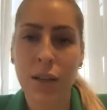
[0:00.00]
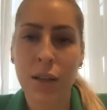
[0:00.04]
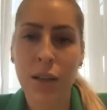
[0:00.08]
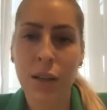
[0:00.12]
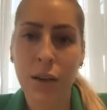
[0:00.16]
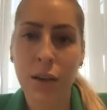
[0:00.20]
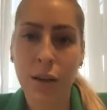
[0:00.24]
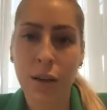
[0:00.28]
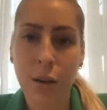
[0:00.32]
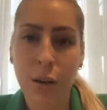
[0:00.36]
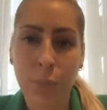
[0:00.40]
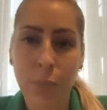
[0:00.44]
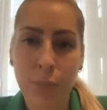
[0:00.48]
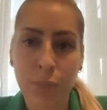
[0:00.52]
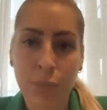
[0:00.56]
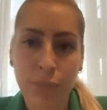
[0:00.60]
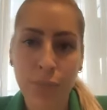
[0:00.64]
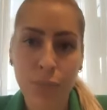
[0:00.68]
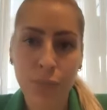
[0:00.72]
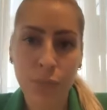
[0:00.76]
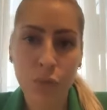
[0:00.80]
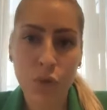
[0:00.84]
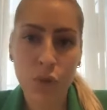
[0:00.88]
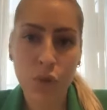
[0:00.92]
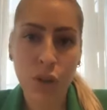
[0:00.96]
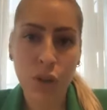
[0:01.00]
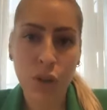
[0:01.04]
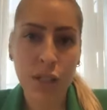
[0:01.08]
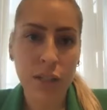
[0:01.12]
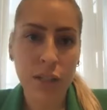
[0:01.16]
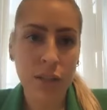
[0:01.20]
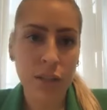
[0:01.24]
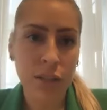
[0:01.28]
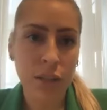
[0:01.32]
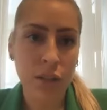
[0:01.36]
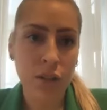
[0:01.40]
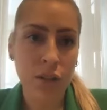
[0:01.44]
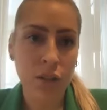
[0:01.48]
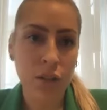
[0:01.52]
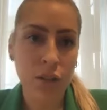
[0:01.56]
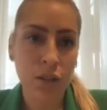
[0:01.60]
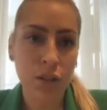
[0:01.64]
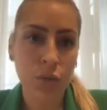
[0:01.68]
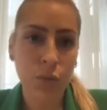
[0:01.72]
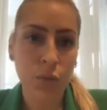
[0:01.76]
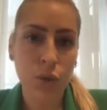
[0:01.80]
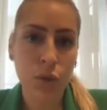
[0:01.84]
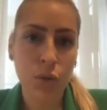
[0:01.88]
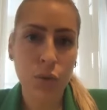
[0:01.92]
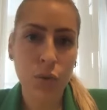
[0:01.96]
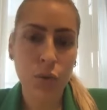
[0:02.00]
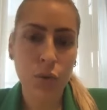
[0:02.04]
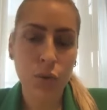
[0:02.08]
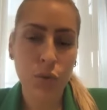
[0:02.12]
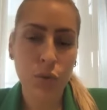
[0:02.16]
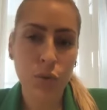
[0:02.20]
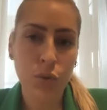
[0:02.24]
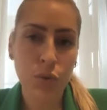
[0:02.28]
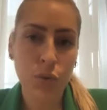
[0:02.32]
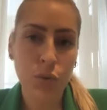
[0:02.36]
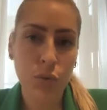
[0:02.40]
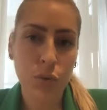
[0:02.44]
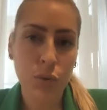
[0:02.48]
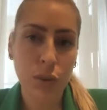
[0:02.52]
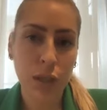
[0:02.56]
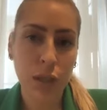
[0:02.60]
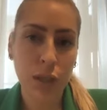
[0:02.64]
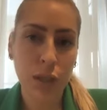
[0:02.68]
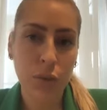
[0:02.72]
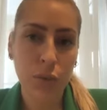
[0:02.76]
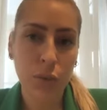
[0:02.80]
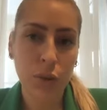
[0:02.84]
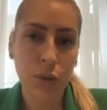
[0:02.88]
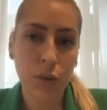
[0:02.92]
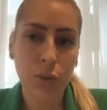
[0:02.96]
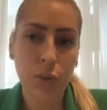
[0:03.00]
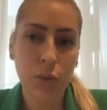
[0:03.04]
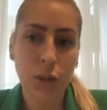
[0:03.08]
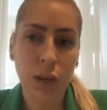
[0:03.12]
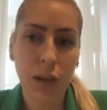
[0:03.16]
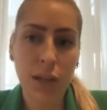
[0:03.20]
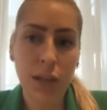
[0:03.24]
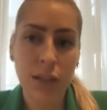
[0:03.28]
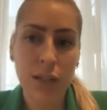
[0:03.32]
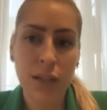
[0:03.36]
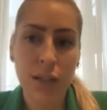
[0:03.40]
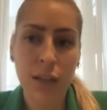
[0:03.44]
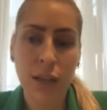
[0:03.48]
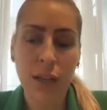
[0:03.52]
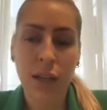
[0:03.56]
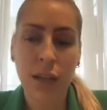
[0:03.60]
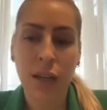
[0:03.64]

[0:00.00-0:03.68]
training session that we do together with you guys.